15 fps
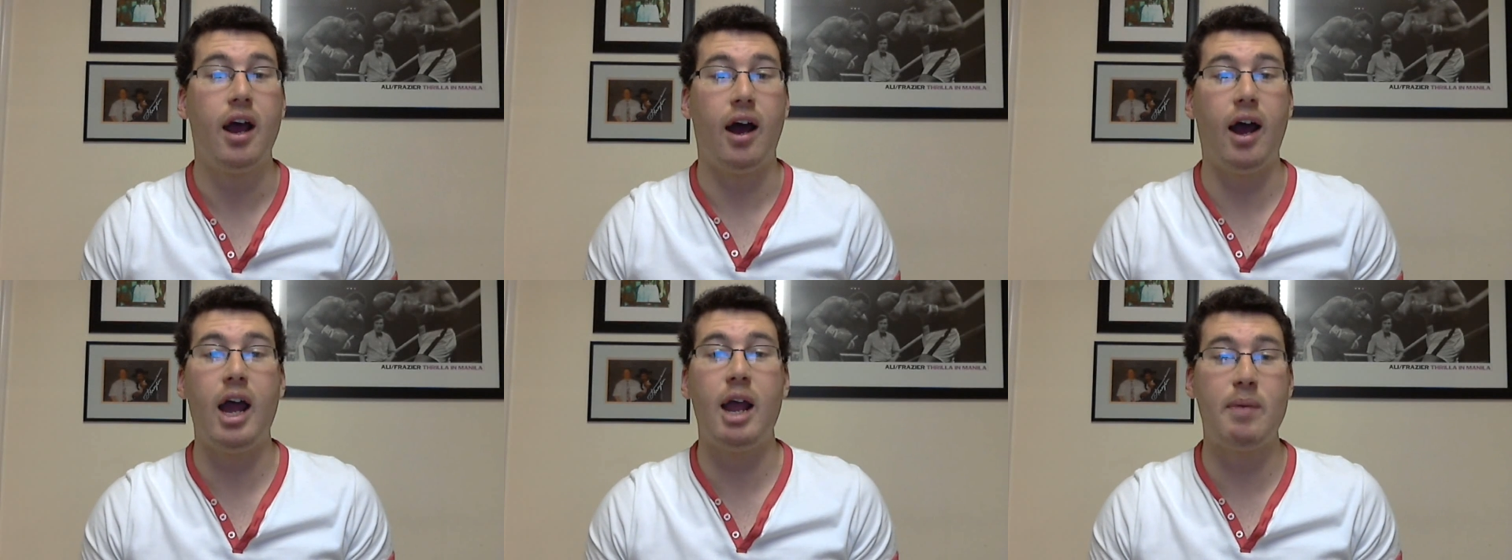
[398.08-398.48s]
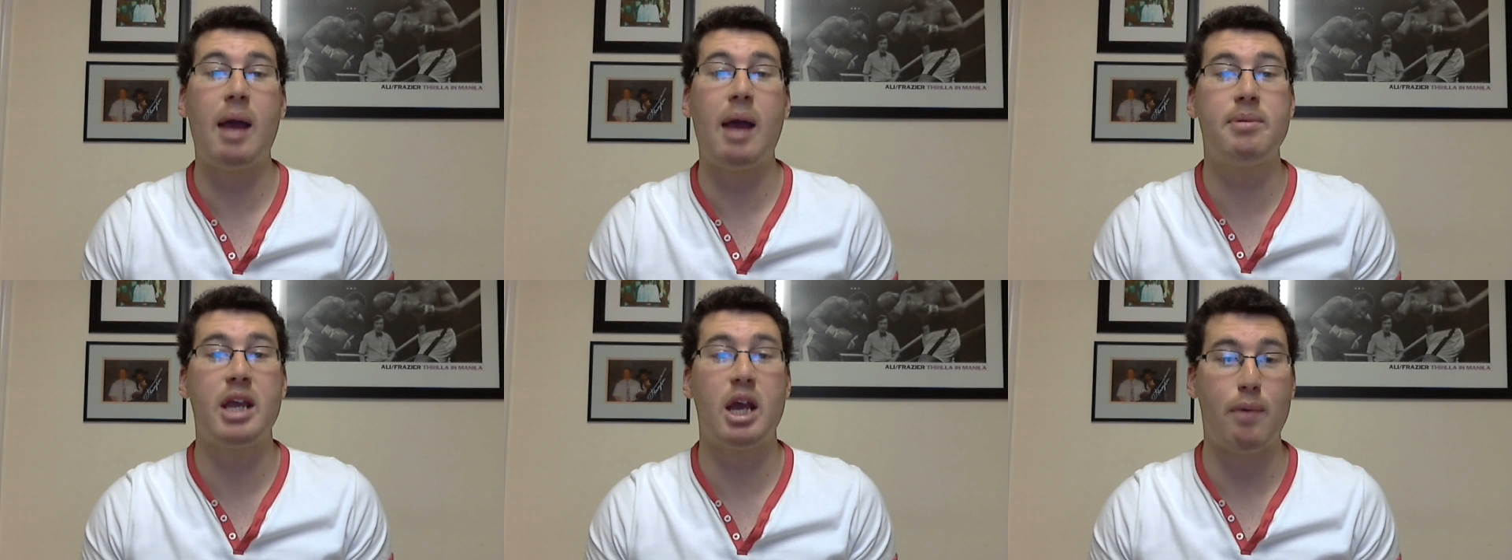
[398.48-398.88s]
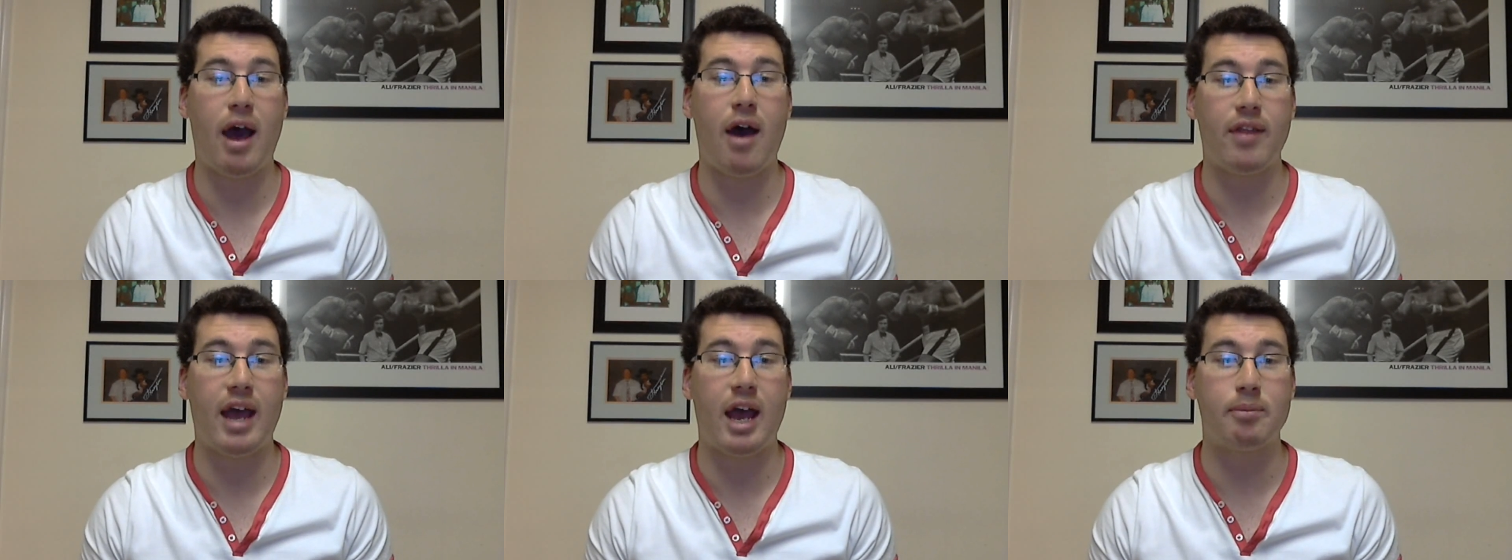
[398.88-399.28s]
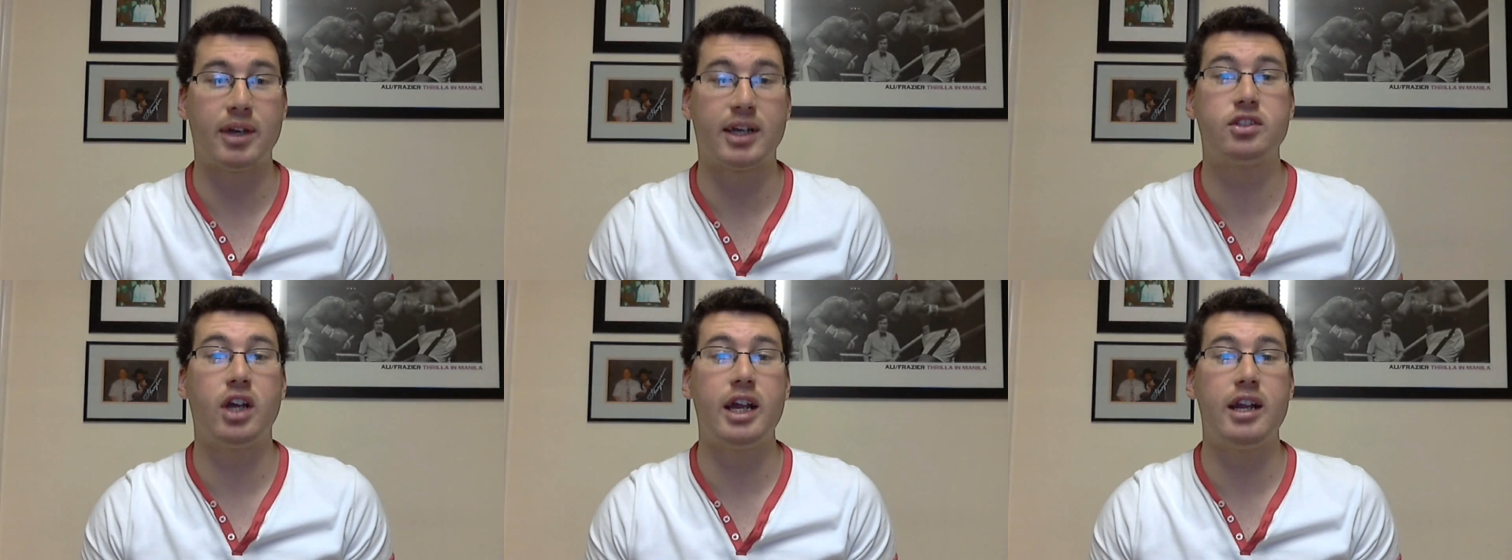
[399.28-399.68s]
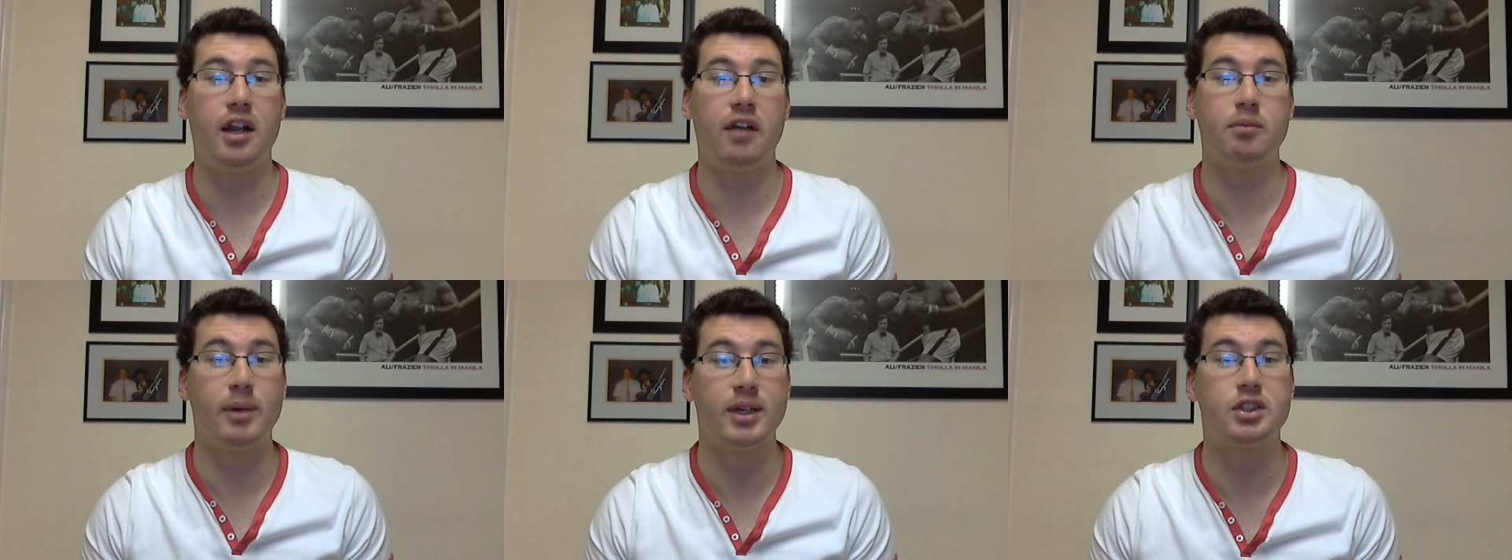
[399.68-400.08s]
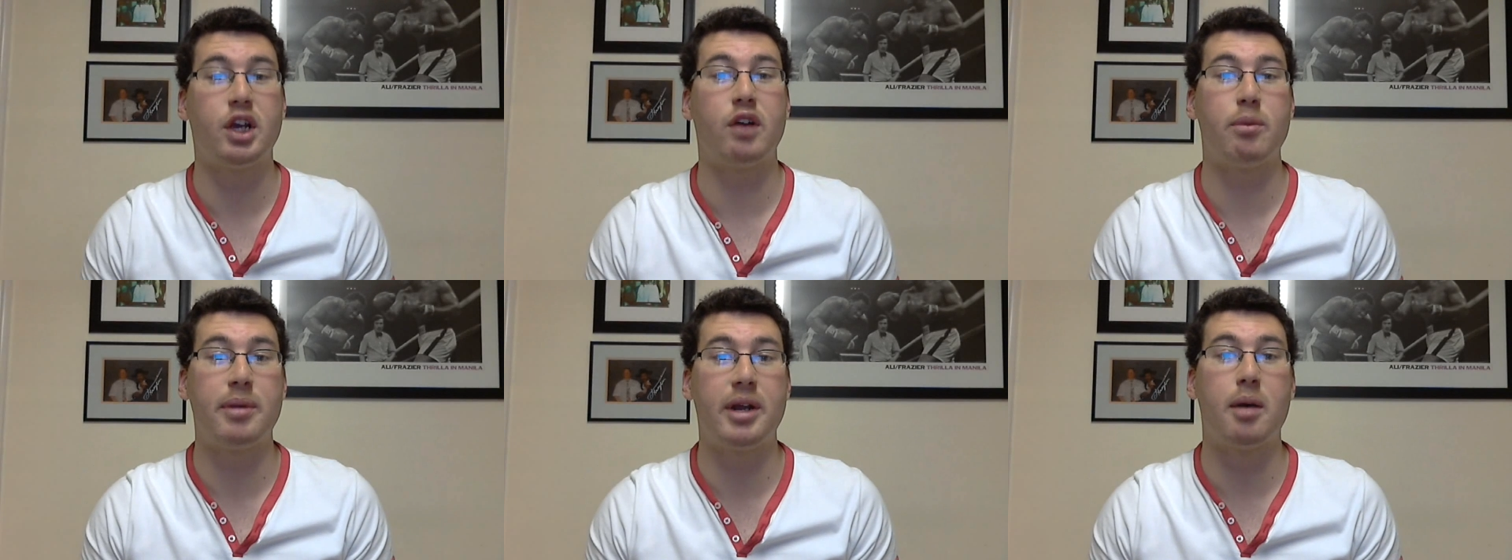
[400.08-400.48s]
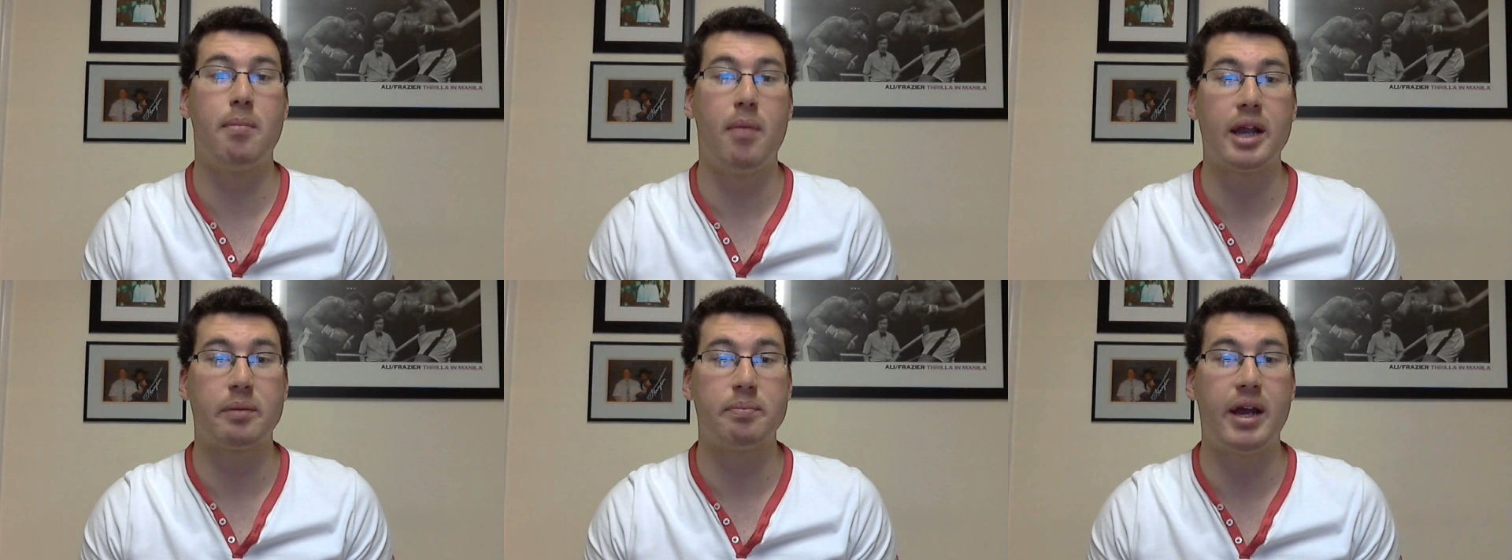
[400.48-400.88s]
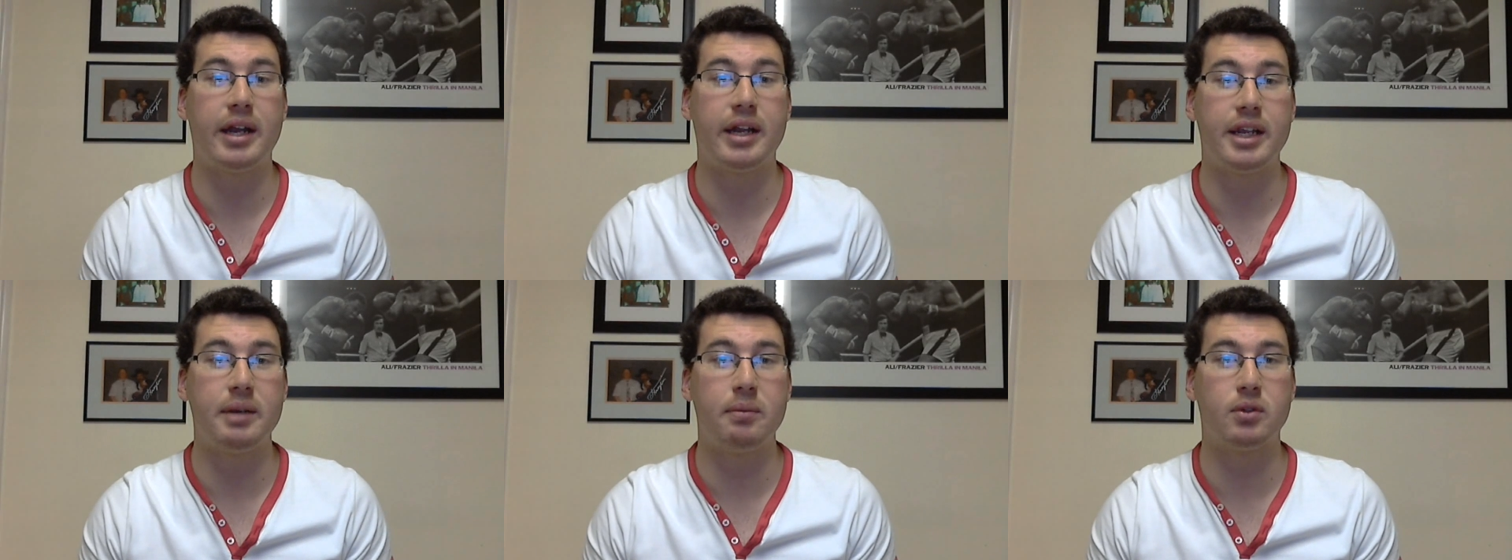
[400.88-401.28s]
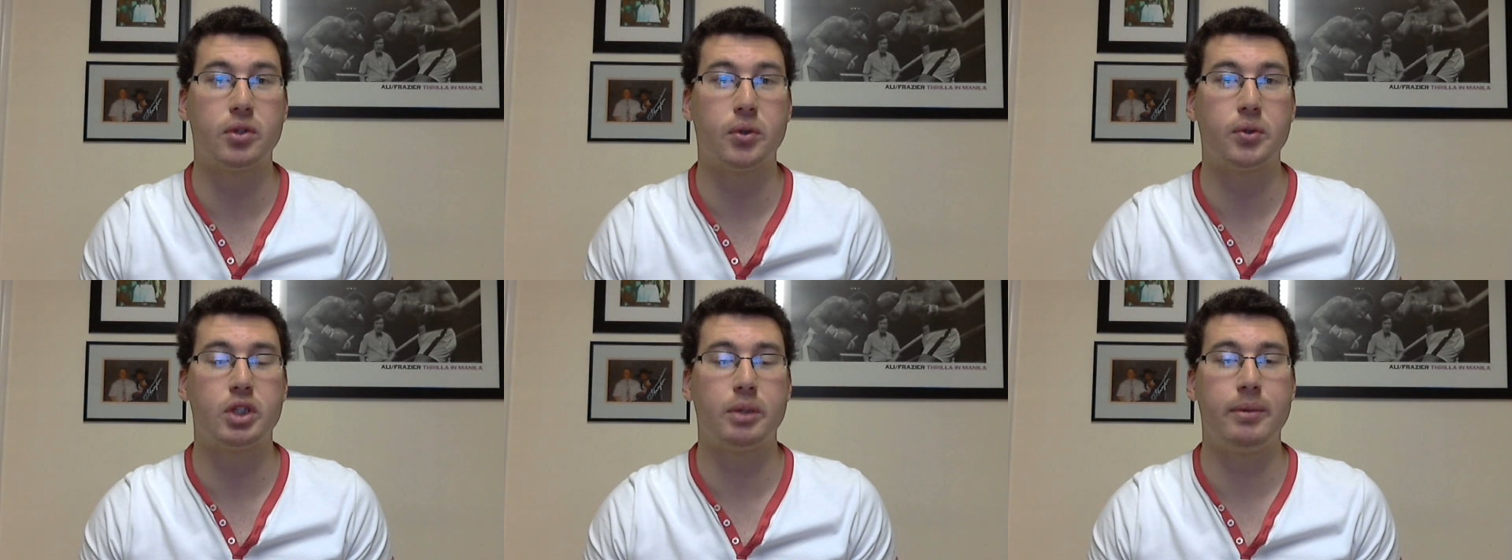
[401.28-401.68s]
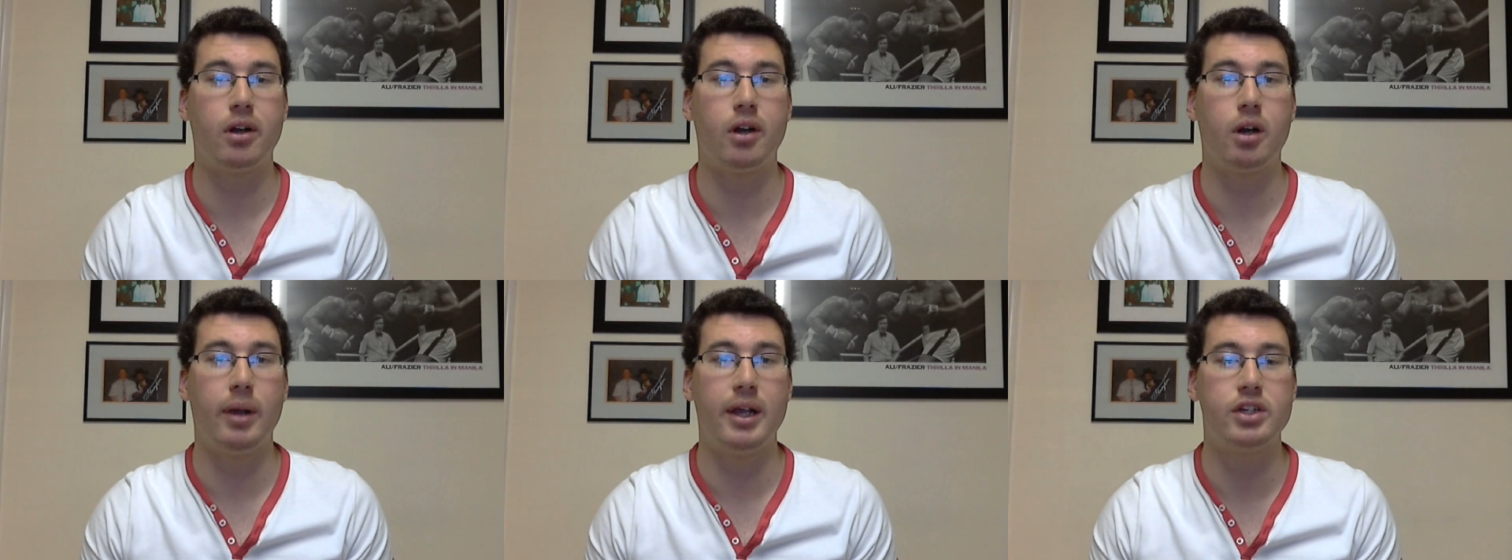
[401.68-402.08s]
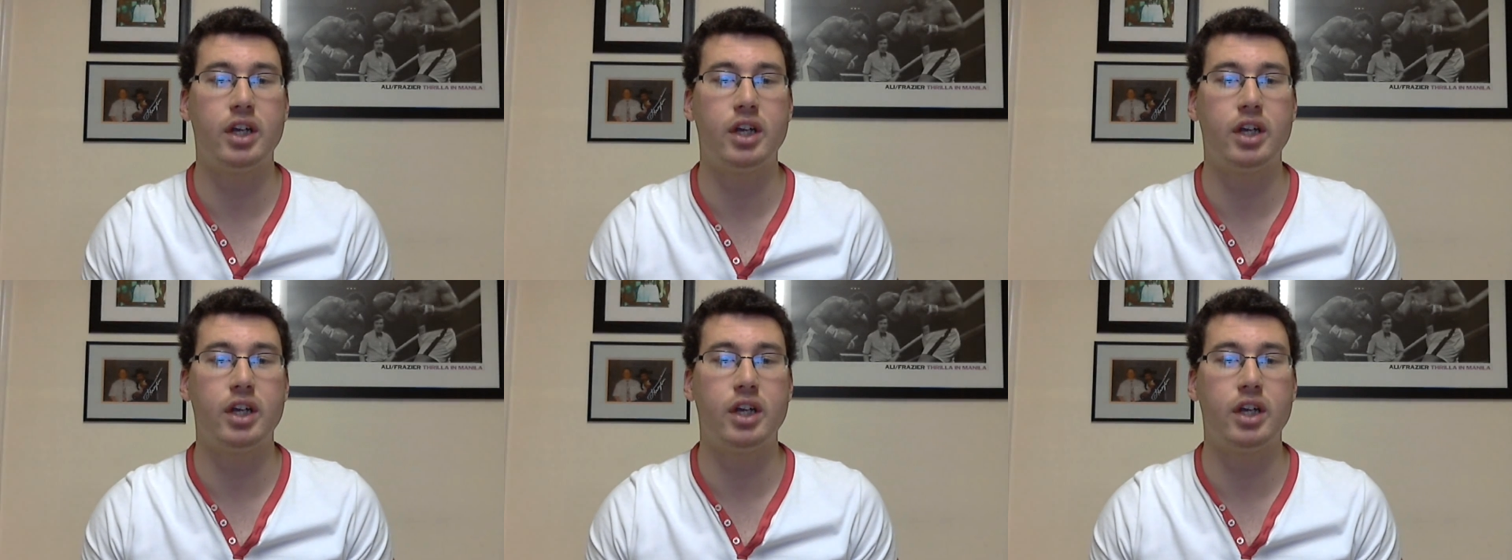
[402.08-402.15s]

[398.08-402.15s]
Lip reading: I'm happy about that because I love myself a bit of Mike Bennett. He was awesome in ROH.